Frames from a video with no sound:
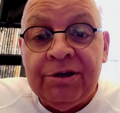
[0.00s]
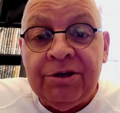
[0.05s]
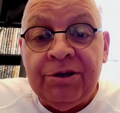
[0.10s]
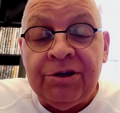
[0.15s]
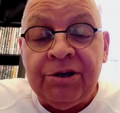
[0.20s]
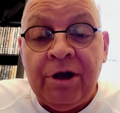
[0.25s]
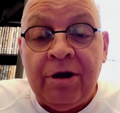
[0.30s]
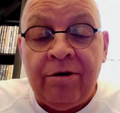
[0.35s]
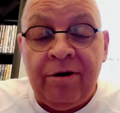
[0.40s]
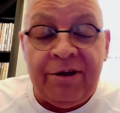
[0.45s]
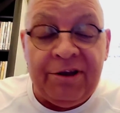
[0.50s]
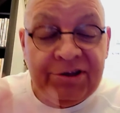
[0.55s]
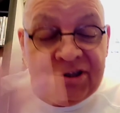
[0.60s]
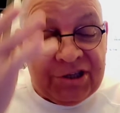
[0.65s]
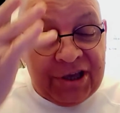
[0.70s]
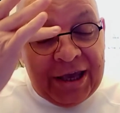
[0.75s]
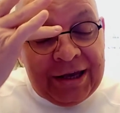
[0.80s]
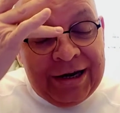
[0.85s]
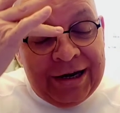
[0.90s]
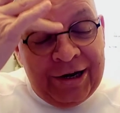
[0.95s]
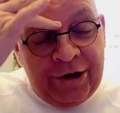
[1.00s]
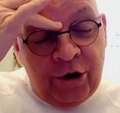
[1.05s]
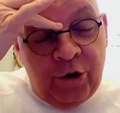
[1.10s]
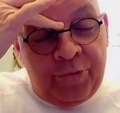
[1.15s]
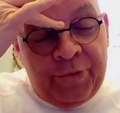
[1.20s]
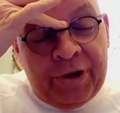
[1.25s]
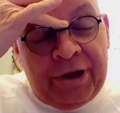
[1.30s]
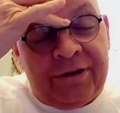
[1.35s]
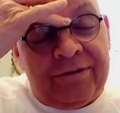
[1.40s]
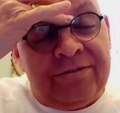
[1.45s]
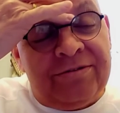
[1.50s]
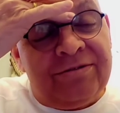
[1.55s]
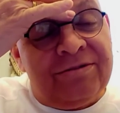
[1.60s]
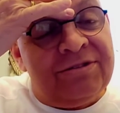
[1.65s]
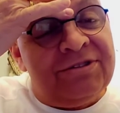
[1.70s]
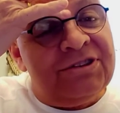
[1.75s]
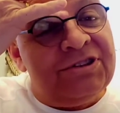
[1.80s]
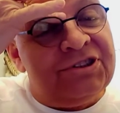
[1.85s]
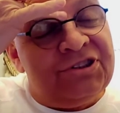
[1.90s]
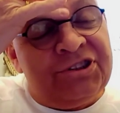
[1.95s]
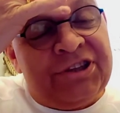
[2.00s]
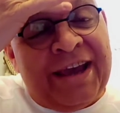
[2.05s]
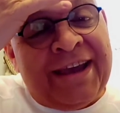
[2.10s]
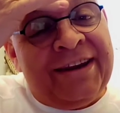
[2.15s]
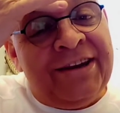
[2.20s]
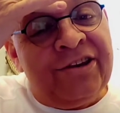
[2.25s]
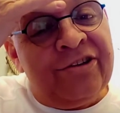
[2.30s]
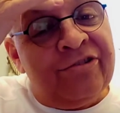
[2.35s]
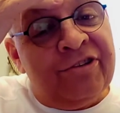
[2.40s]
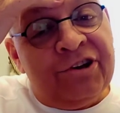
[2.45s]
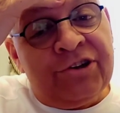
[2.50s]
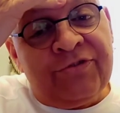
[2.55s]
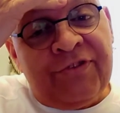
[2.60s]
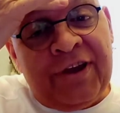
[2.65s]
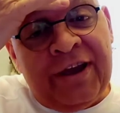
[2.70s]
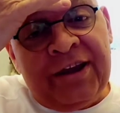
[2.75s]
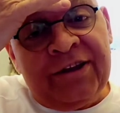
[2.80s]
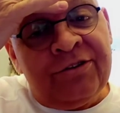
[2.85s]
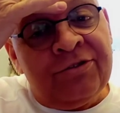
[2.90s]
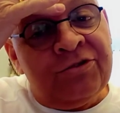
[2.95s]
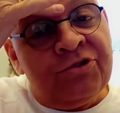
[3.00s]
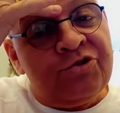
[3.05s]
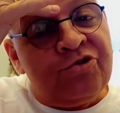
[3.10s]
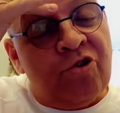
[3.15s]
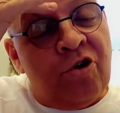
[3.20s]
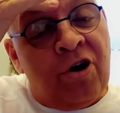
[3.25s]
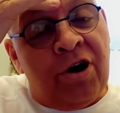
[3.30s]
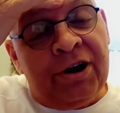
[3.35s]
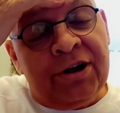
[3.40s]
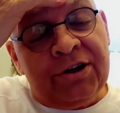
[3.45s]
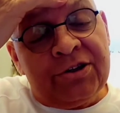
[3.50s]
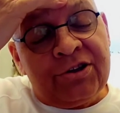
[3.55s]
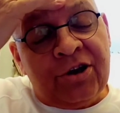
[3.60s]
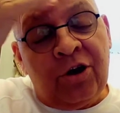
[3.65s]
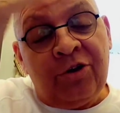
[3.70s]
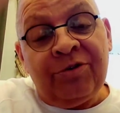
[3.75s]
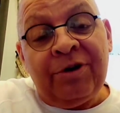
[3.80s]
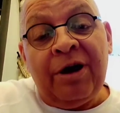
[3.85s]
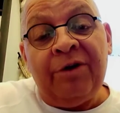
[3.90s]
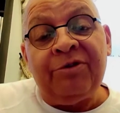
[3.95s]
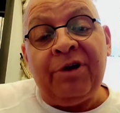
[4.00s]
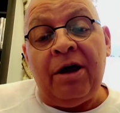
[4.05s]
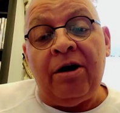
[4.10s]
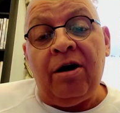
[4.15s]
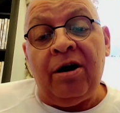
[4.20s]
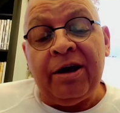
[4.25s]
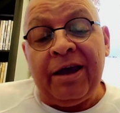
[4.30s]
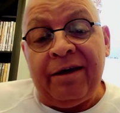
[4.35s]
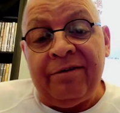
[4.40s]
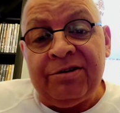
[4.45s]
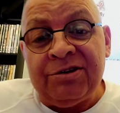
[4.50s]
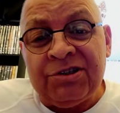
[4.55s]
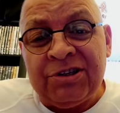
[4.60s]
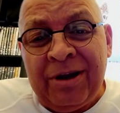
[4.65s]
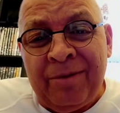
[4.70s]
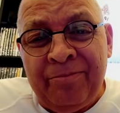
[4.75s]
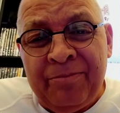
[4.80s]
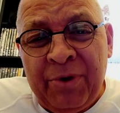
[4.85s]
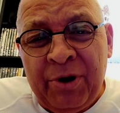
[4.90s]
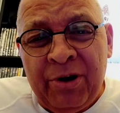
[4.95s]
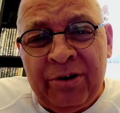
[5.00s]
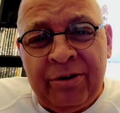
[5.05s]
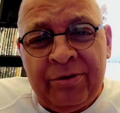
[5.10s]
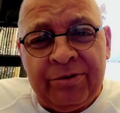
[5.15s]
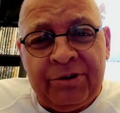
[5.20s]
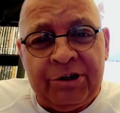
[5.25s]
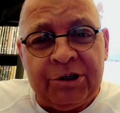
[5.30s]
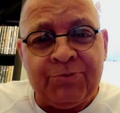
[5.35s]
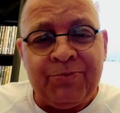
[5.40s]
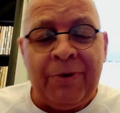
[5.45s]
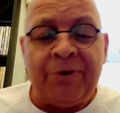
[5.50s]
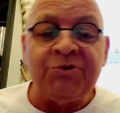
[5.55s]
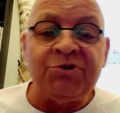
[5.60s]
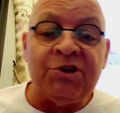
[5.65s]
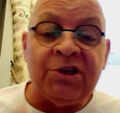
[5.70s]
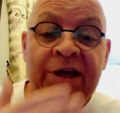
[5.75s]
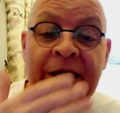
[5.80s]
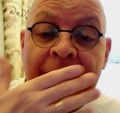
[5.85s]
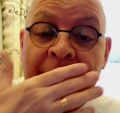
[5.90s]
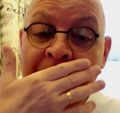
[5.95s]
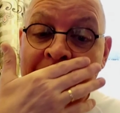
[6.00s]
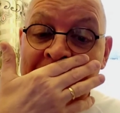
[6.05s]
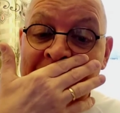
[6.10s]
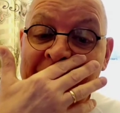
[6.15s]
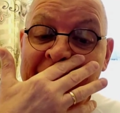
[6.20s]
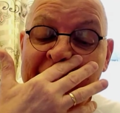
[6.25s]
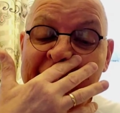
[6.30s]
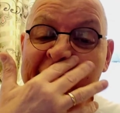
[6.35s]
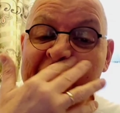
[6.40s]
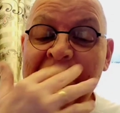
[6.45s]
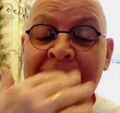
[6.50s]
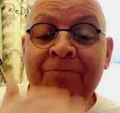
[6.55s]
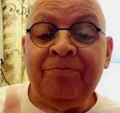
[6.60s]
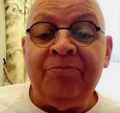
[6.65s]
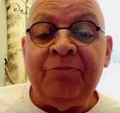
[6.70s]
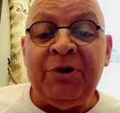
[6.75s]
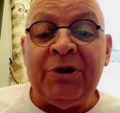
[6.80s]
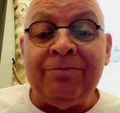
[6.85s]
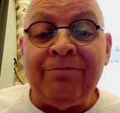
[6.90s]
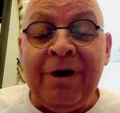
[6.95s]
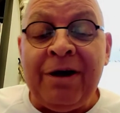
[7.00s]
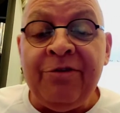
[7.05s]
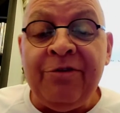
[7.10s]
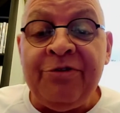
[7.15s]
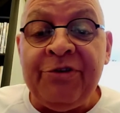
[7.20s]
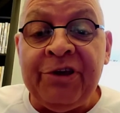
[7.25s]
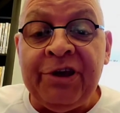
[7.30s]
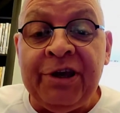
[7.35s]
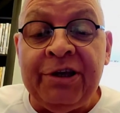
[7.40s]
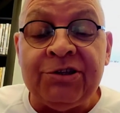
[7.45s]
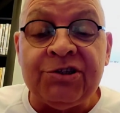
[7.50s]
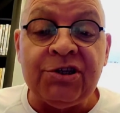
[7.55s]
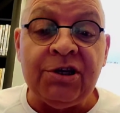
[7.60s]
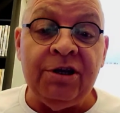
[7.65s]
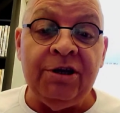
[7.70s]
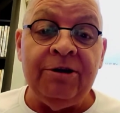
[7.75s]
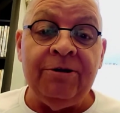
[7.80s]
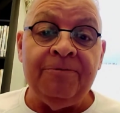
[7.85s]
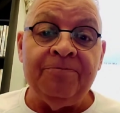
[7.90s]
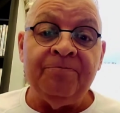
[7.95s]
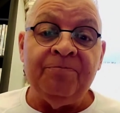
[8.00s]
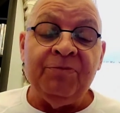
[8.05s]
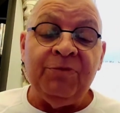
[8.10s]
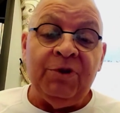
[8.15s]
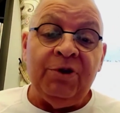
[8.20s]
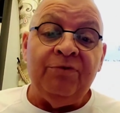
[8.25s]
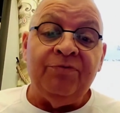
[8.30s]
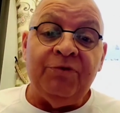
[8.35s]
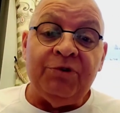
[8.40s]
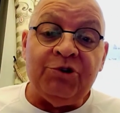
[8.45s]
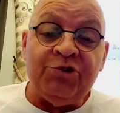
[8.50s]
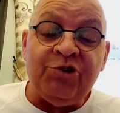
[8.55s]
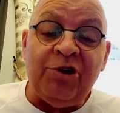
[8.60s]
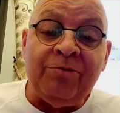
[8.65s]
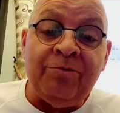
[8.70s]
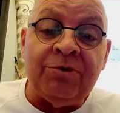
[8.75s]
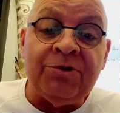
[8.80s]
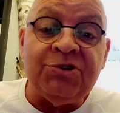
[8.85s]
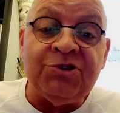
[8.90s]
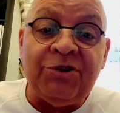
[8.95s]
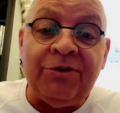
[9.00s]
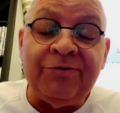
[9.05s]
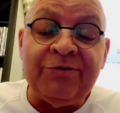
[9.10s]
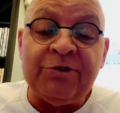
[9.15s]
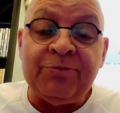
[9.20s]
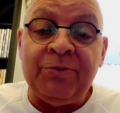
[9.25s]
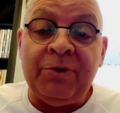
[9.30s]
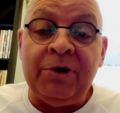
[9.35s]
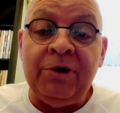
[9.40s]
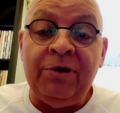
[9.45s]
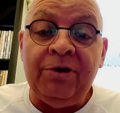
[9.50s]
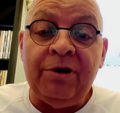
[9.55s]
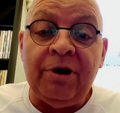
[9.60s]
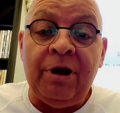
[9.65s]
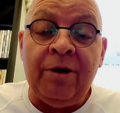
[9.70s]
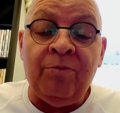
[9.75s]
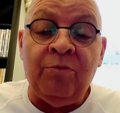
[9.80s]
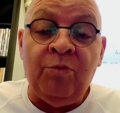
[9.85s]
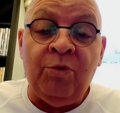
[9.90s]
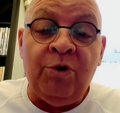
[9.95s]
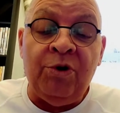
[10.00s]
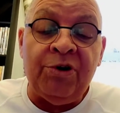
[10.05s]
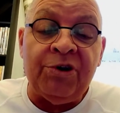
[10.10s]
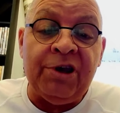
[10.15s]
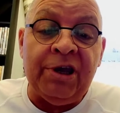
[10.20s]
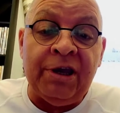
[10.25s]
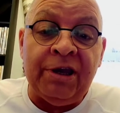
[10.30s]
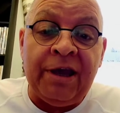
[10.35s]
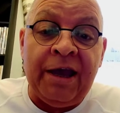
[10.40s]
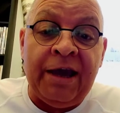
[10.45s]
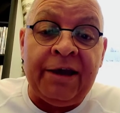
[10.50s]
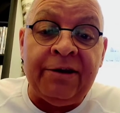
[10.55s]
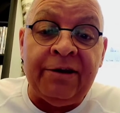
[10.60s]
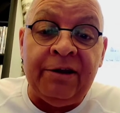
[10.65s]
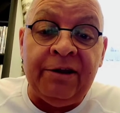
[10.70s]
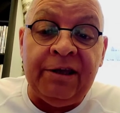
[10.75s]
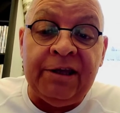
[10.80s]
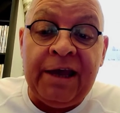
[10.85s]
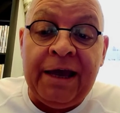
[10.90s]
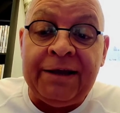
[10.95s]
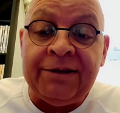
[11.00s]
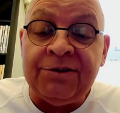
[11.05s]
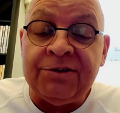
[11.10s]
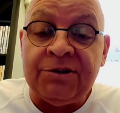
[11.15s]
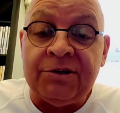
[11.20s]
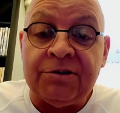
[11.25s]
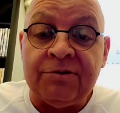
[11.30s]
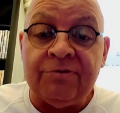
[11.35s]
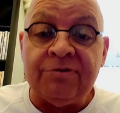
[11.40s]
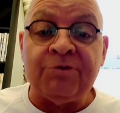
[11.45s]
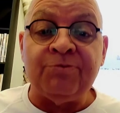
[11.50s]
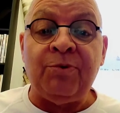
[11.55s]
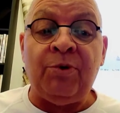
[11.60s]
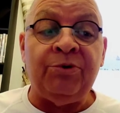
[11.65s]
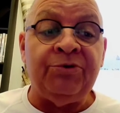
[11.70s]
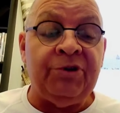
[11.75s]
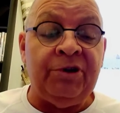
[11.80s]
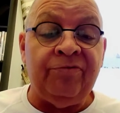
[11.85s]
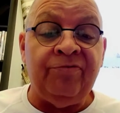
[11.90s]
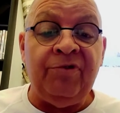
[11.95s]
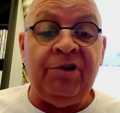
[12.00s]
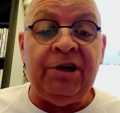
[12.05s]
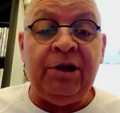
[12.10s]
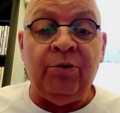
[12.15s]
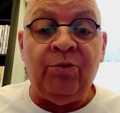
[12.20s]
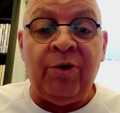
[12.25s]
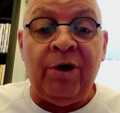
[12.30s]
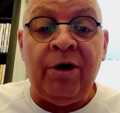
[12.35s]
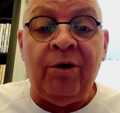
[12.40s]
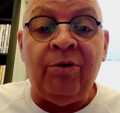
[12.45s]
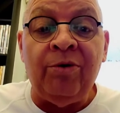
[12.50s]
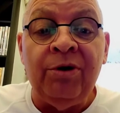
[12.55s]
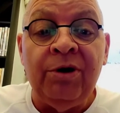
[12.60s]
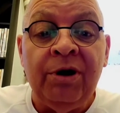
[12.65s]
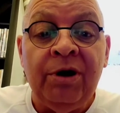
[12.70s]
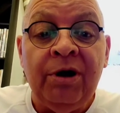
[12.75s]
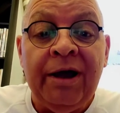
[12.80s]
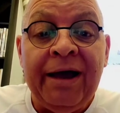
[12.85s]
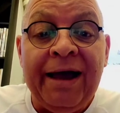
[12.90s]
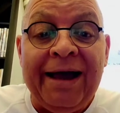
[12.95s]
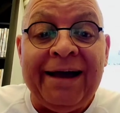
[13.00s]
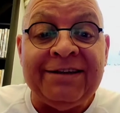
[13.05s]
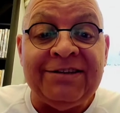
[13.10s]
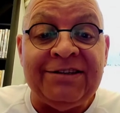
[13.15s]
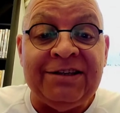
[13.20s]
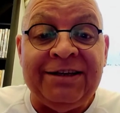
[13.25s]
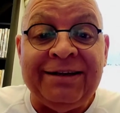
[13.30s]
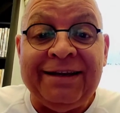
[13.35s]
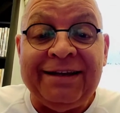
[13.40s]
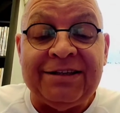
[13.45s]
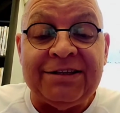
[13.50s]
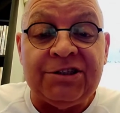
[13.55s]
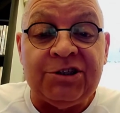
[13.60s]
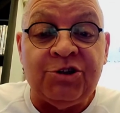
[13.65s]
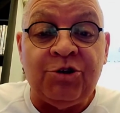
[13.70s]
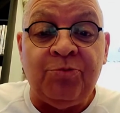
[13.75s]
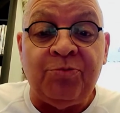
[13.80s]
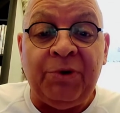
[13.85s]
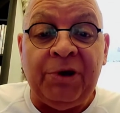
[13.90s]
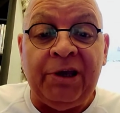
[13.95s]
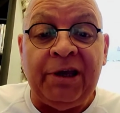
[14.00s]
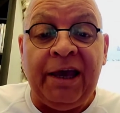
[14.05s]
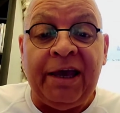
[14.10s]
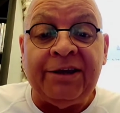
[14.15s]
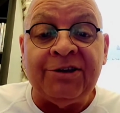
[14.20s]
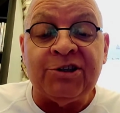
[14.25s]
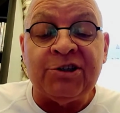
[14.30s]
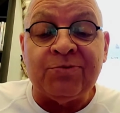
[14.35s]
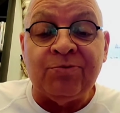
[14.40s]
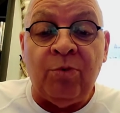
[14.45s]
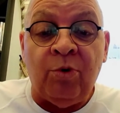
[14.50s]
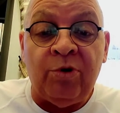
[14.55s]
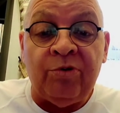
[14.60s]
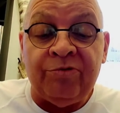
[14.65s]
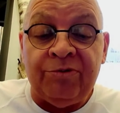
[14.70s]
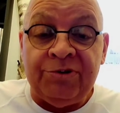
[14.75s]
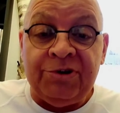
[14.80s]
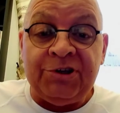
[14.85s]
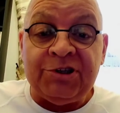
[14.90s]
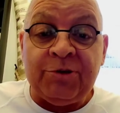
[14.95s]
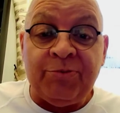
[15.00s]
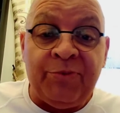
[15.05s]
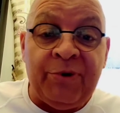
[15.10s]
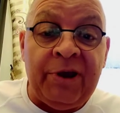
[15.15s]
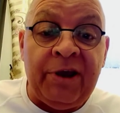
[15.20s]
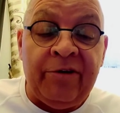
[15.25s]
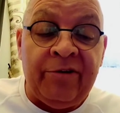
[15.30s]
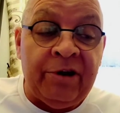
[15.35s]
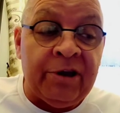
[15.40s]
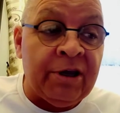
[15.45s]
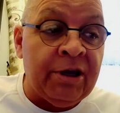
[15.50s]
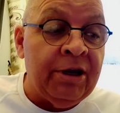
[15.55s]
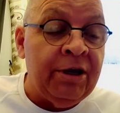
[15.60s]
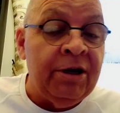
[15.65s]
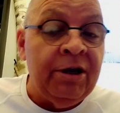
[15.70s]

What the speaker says: You know, it's getting a little bit tenderish there and dry, so no doubt I'll get the sunburn that you're supposed to get. But the main thing is the treatment seems to be working, and the cancer's responding really well, as in it should be getting smaller and disappearing.